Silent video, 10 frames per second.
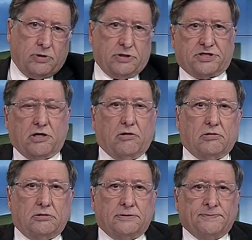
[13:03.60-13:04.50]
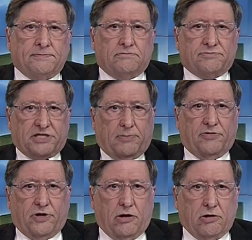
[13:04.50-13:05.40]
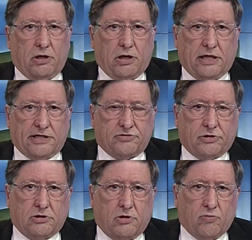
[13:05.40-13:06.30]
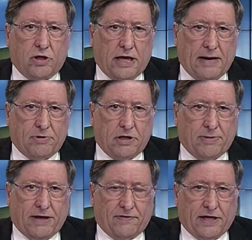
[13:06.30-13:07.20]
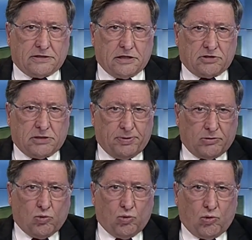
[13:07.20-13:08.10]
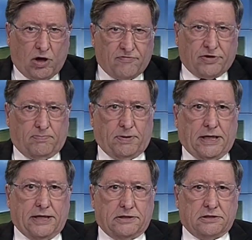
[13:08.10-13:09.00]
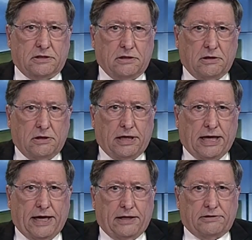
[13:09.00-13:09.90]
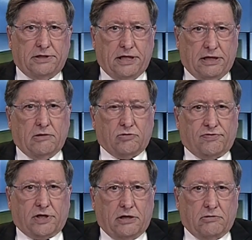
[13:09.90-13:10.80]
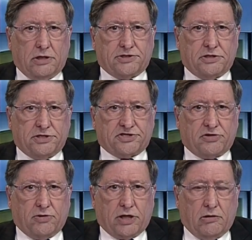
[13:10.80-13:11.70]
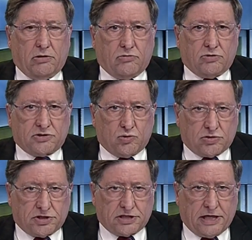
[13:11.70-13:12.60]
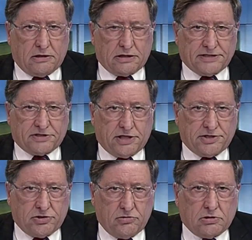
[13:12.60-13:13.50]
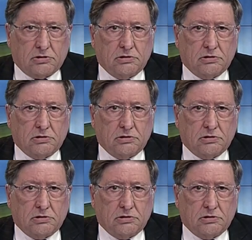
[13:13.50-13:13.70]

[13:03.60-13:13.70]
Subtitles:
has gone. Some in the local electorate are not real happy about that. So it's a bit all over the place. And, yeah, look, the coalition is throwing a lot of resources at it, as they should.